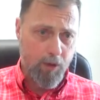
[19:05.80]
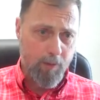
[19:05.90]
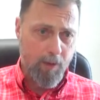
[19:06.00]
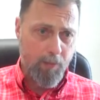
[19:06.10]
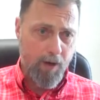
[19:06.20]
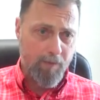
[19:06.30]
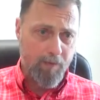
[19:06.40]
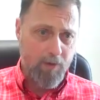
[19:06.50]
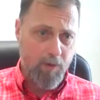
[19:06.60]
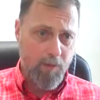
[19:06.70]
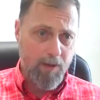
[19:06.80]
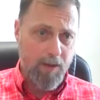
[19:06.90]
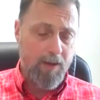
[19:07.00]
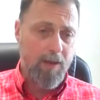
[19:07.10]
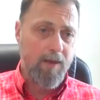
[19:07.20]
treatment preference would
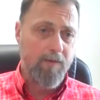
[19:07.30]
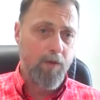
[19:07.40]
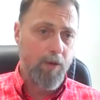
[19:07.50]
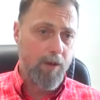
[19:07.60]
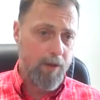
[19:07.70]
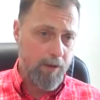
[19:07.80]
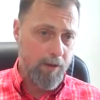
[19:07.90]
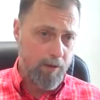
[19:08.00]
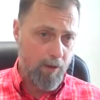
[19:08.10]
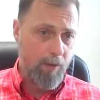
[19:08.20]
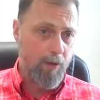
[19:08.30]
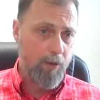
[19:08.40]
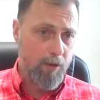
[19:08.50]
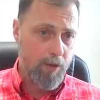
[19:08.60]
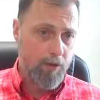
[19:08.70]
be if you're in a terminal
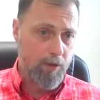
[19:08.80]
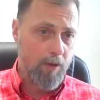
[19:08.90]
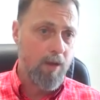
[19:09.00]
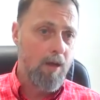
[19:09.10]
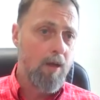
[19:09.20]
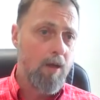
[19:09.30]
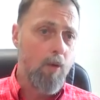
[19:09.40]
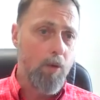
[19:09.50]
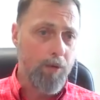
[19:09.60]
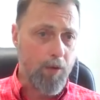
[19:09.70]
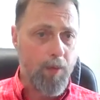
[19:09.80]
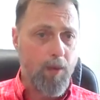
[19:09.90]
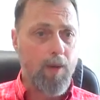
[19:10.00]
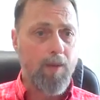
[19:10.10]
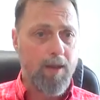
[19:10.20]
condition or you're
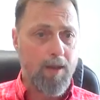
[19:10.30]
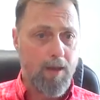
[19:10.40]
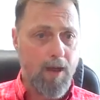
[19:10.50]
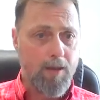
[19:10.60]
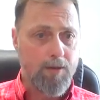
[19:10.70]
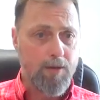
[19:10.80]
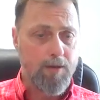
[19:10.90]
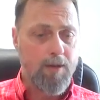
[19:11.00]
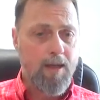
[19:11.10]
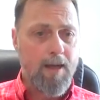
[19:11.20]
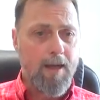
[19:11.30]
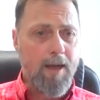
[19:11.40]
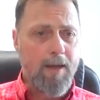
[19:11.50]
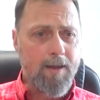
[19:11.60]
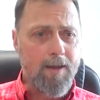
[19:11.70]
permanently unconscious.
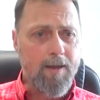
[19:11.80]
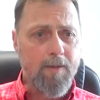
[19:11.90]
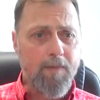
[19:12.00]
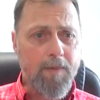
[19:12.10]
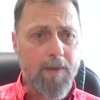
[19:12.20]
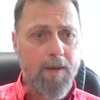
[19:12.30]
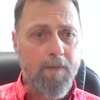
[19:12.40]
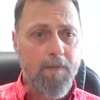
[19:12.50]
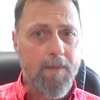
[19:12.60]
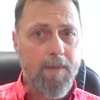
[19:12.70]
And the